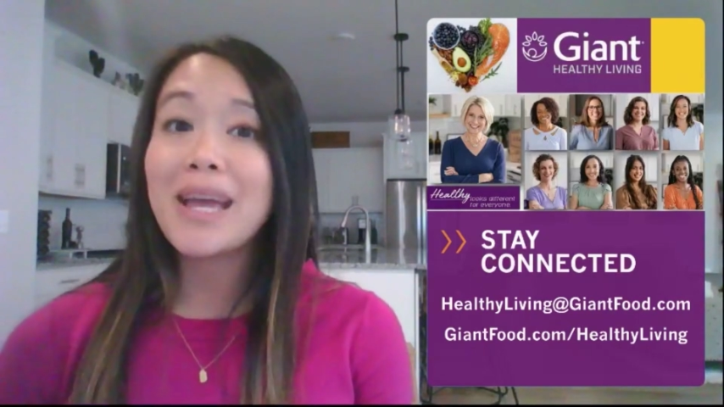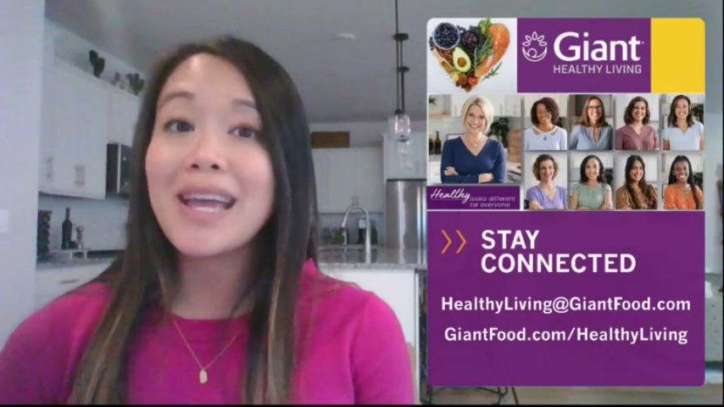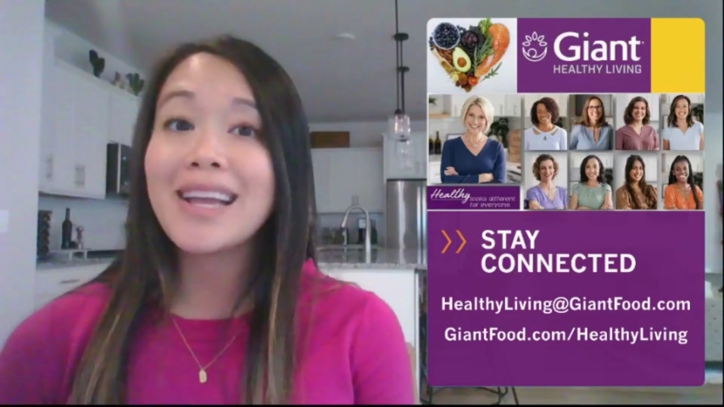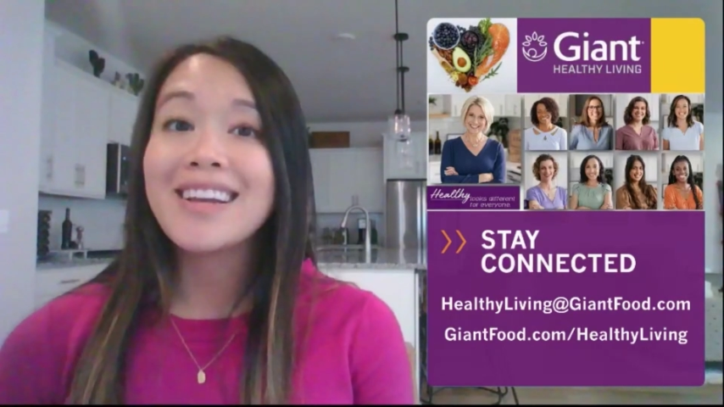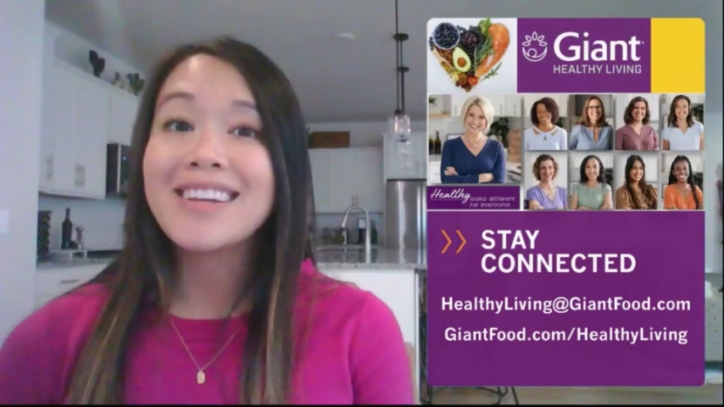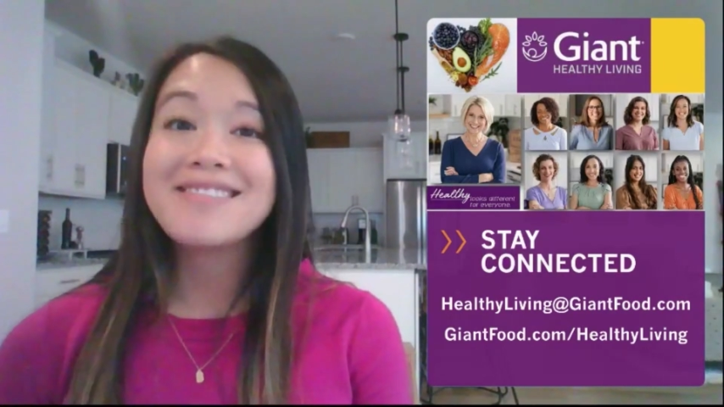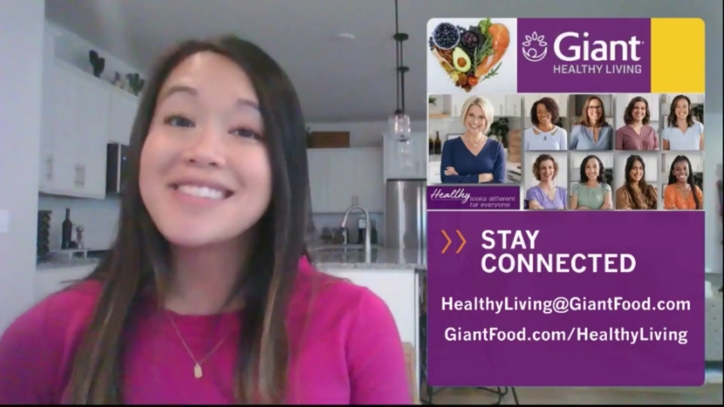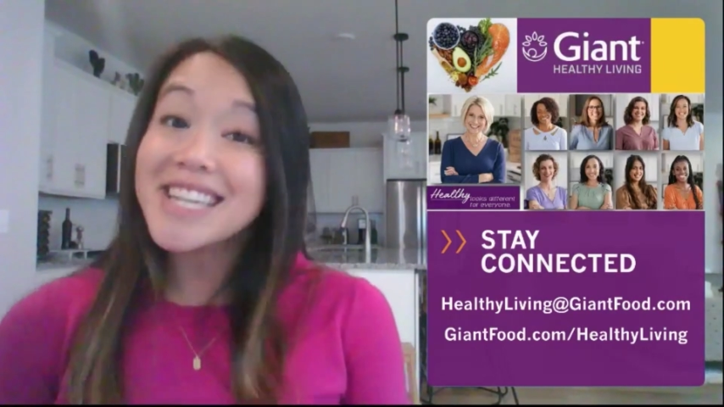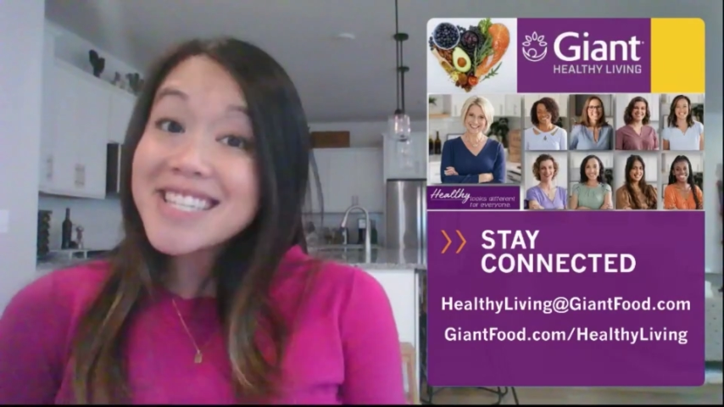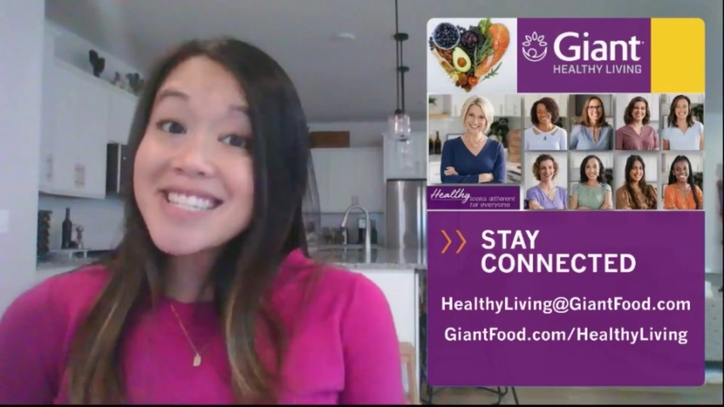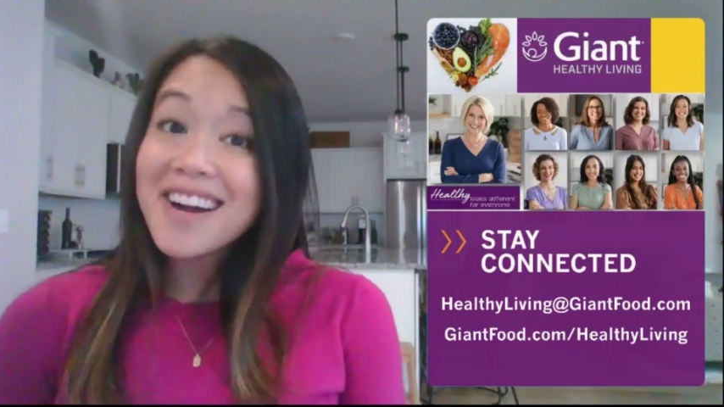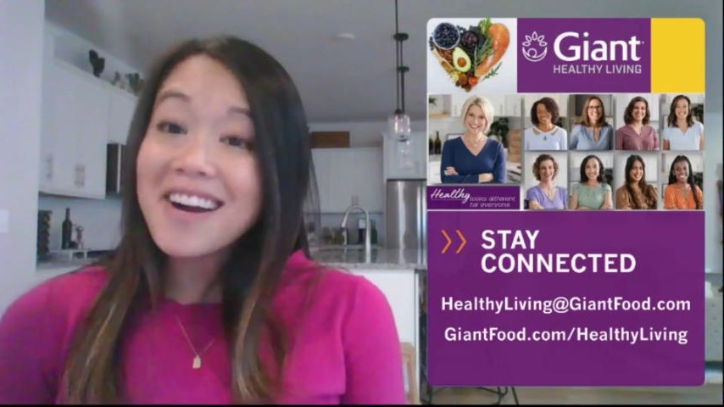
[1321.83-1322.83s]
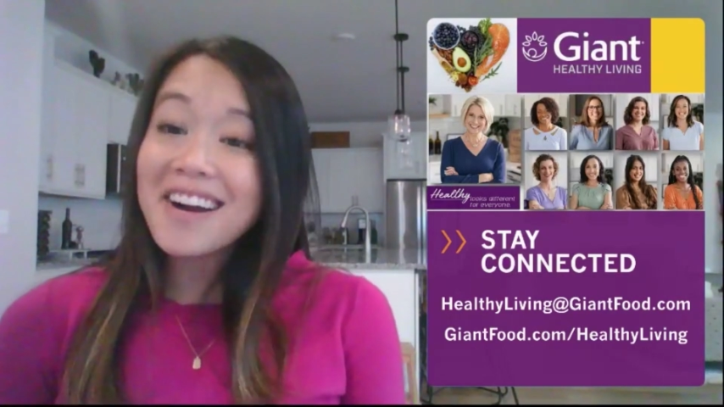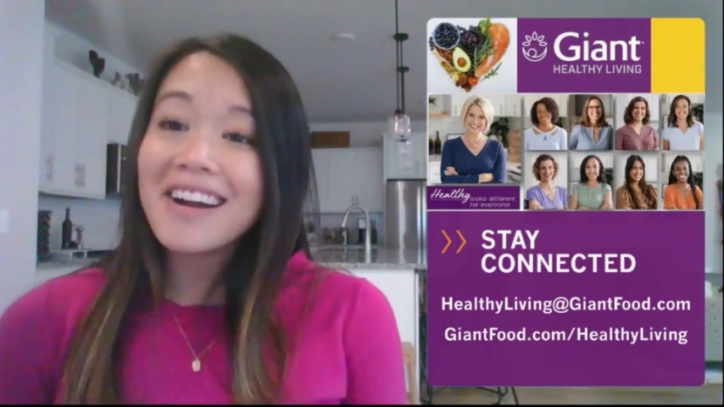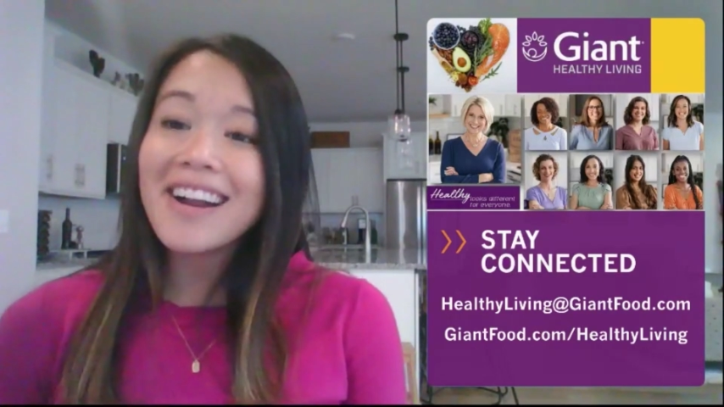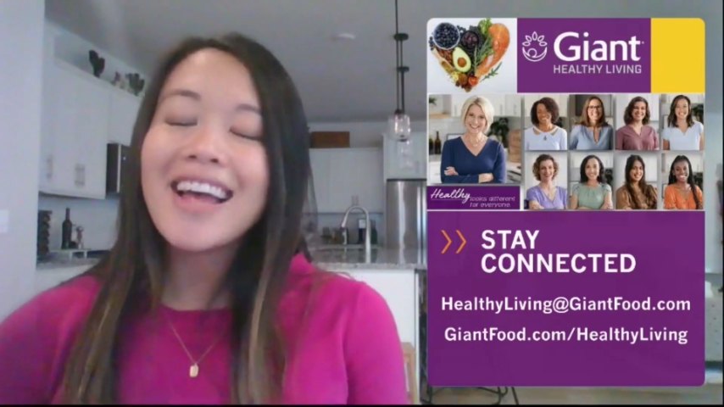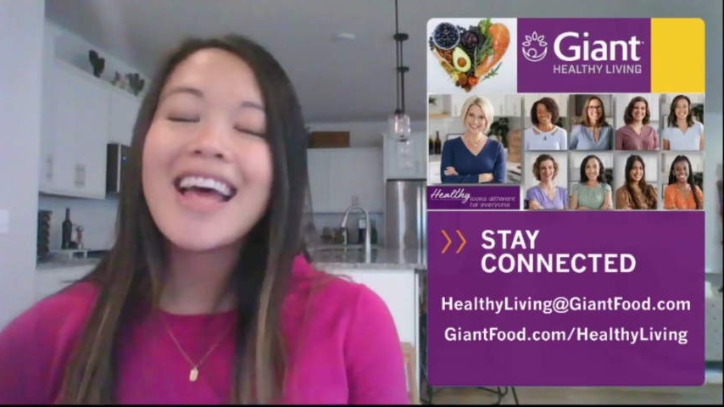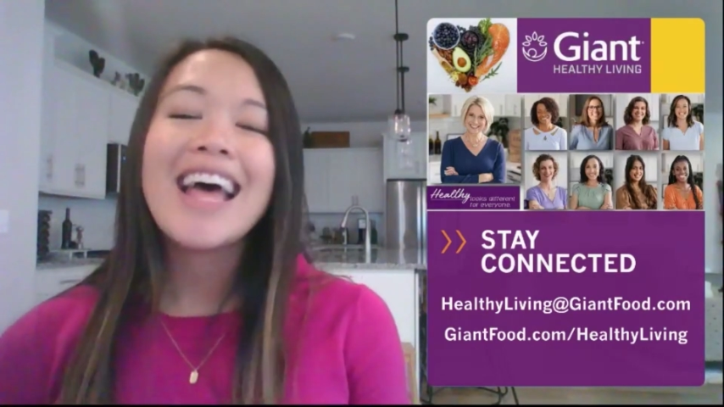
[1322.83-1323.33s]
big, just
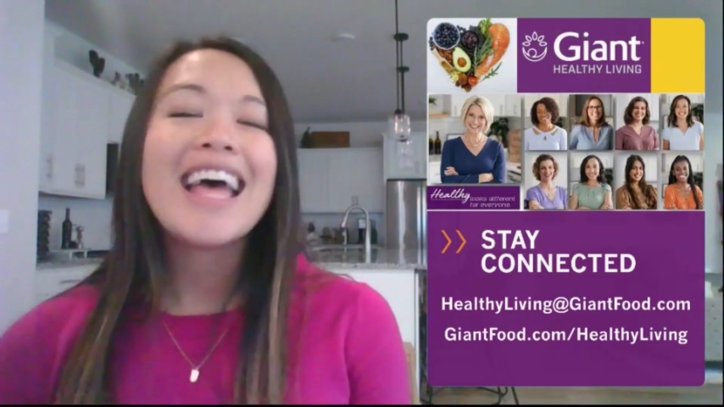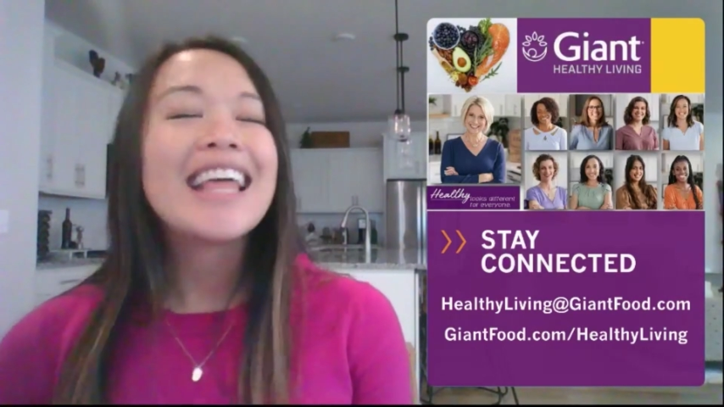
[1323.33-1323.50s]
start.